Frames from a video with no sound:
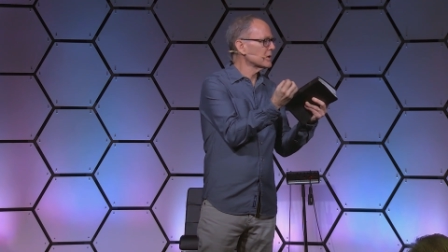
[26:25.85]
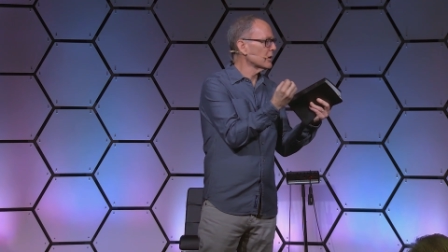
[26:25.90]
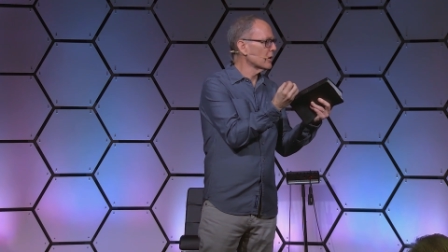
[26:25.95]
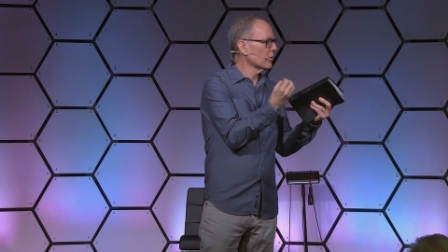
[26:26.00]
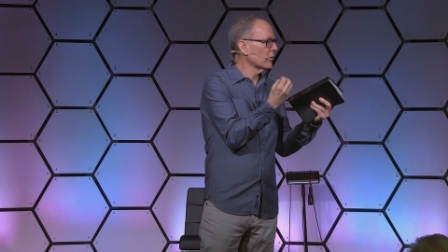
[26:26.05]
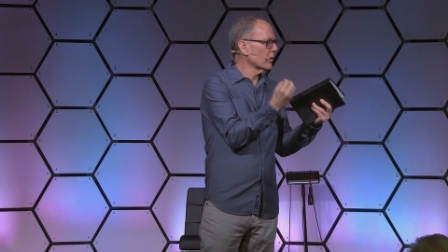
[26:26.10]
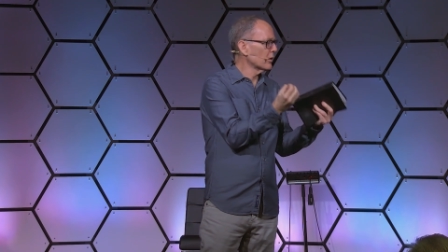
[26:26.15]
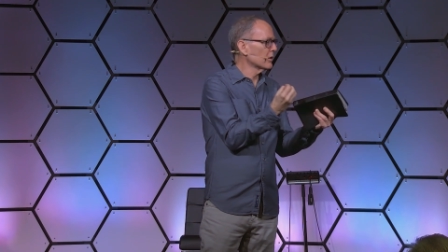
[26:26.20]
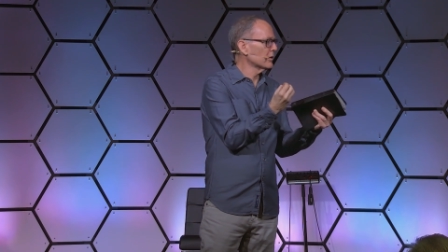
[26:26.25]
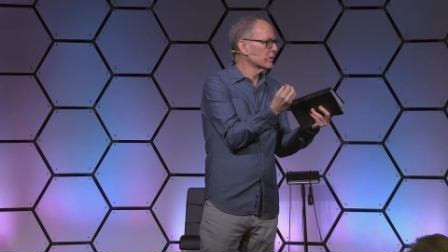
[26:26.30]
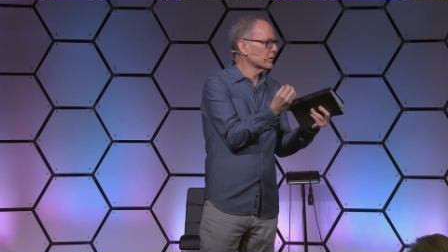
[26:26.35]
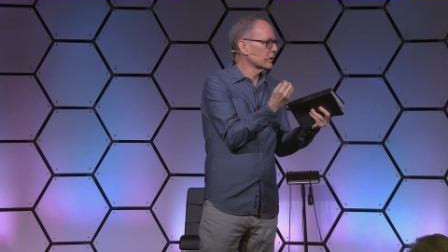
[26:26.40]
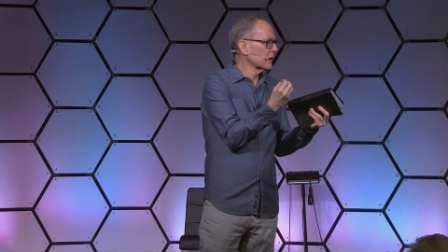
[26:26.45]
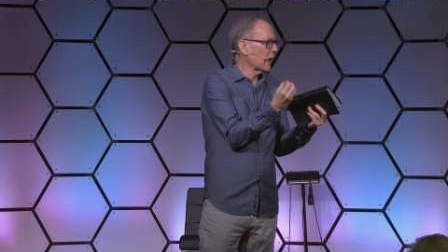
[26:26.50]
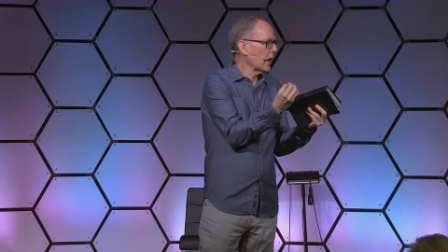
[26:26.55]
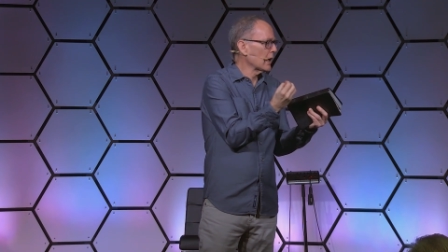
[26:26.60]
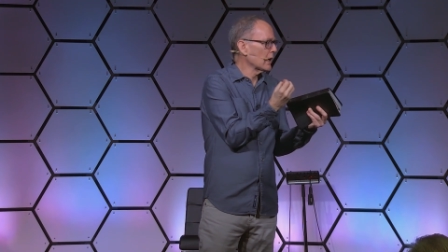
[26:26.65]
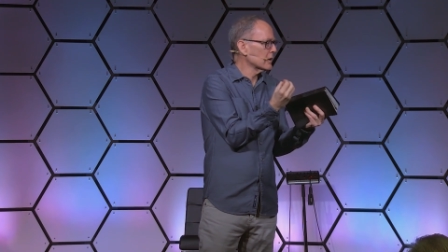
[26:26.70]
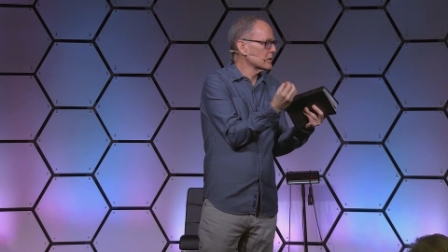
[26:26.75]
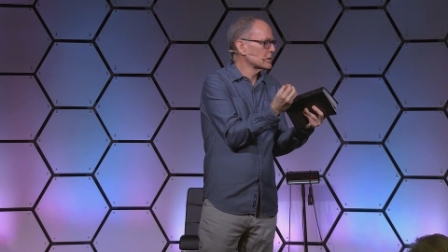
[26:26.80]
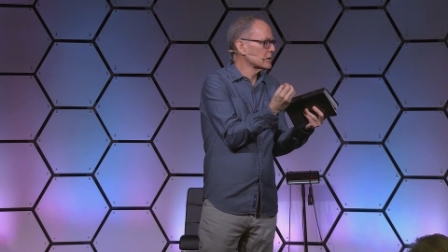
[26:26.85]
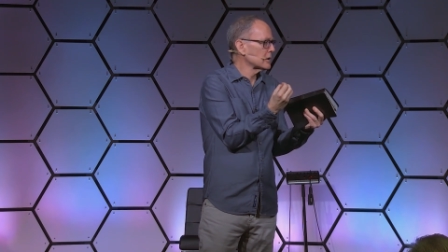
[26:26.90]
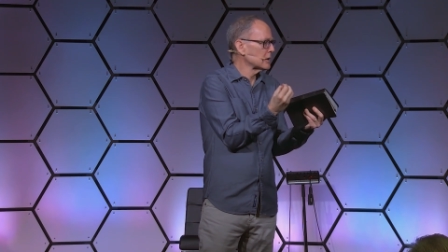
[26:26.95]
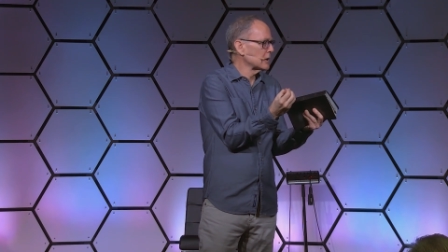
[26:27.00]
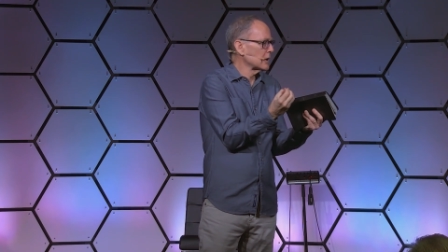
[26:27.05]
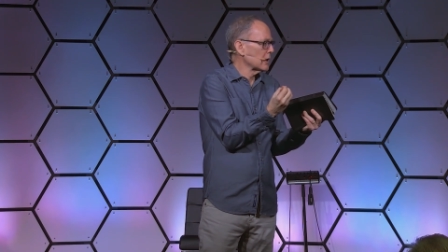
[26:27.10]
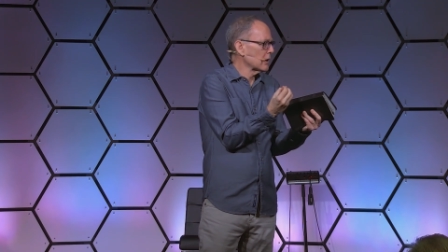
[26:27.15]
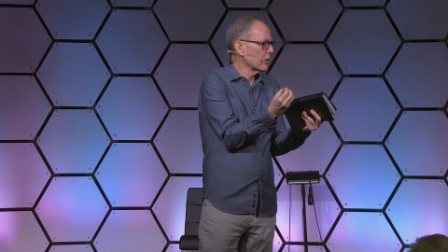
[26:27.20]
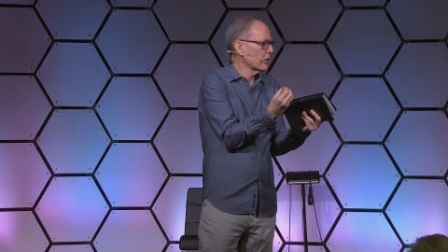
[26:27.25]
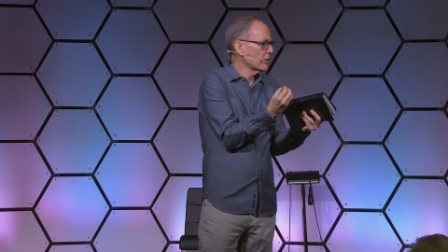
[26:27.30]
in the worst kind of
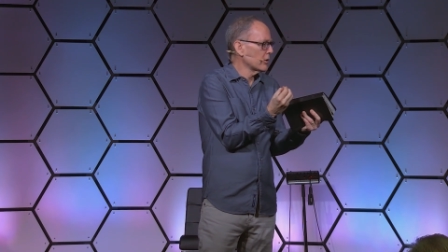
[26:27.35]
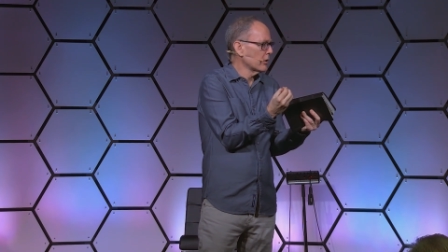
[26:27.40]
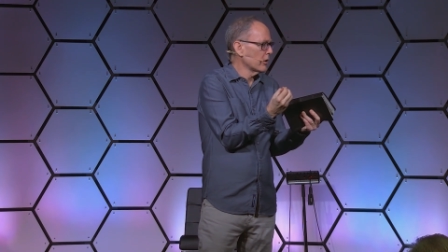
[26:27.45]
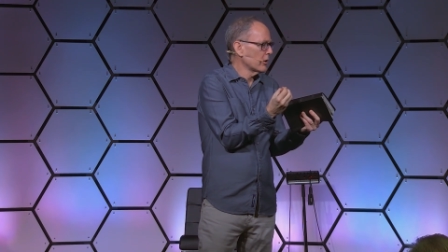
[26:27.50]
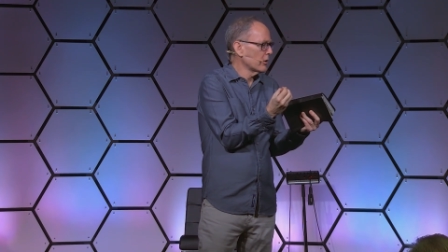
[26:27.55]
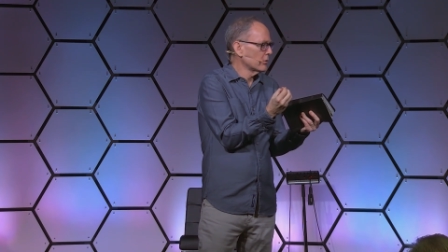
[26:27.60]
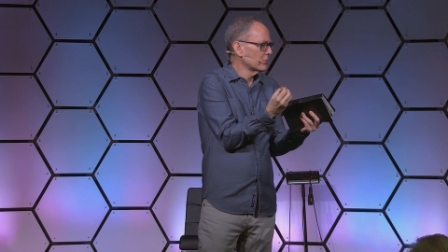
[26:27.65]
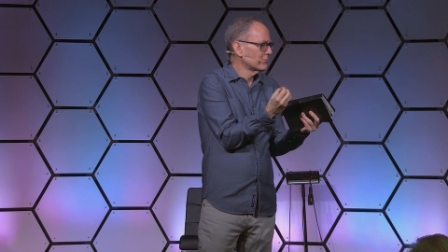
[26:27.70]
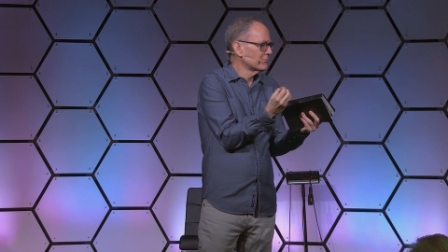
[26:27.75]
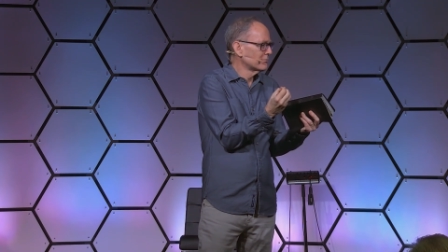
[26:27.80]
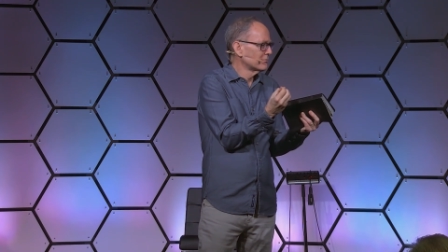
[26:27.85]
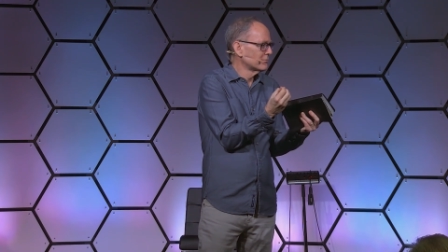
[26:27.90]
scenario,